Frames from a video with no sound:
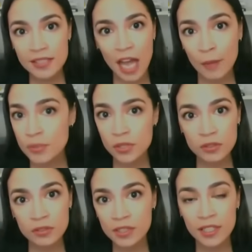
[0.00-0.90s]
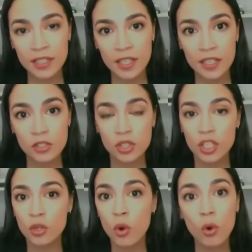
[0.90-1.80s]
has absolutely engaged
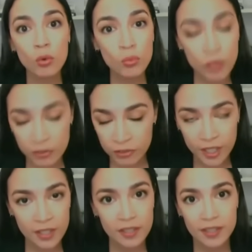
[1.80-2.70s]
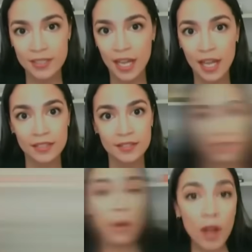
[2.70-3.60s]
in horrific
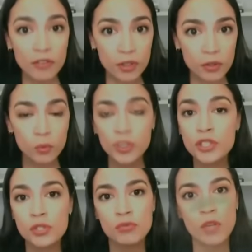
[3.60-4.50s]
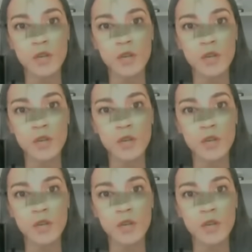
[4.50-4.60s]
attacks. However, we do